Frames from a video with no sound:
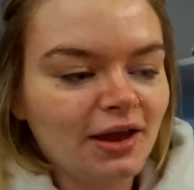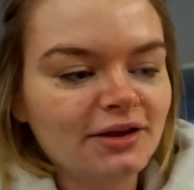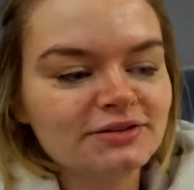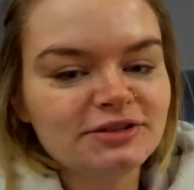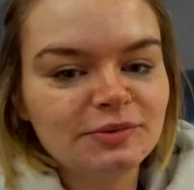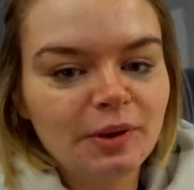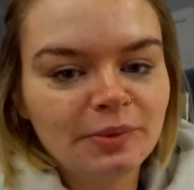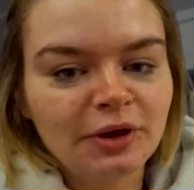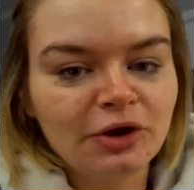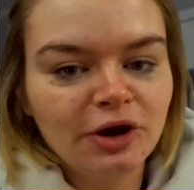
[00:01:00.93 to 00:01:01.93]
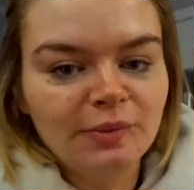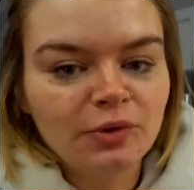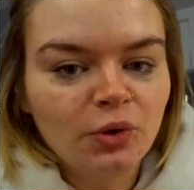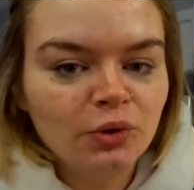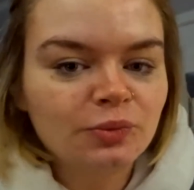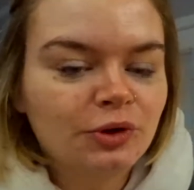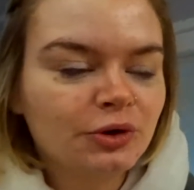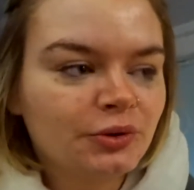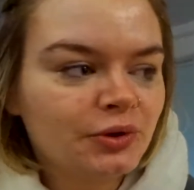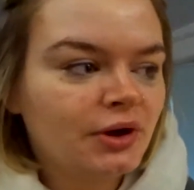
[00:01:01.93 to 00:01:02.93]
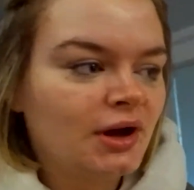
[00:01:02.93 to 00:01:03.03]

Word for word: It's the pumpkin cream cold brew.